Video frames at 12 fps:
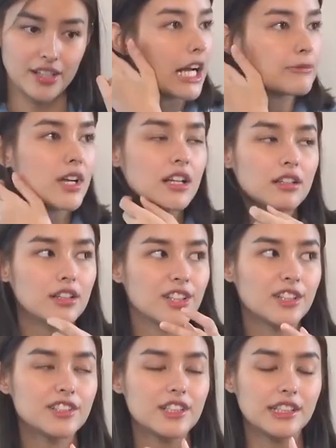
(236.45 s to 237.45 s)
I'm not
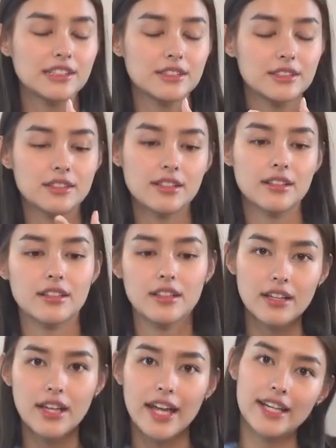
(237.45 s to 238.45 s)
hooked on
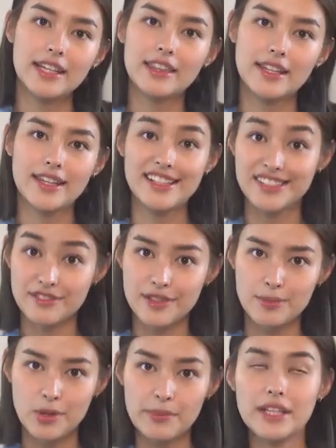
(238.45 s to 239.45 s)
anything as
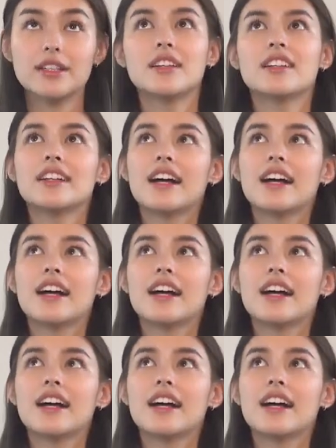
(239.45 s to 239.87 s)
of the moment.